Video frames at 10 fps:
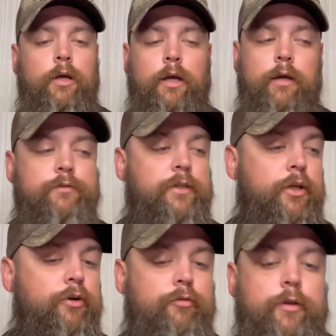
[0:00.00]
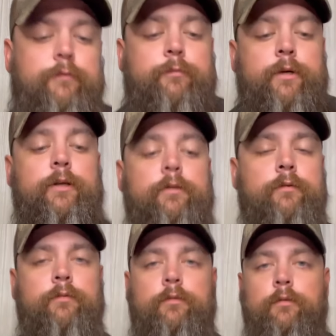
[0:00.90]
How's it going, everybody?
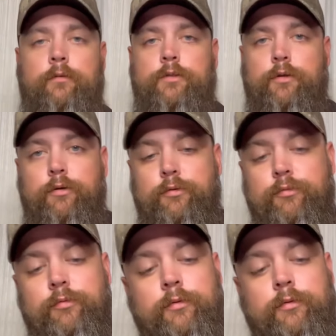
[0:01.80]
So,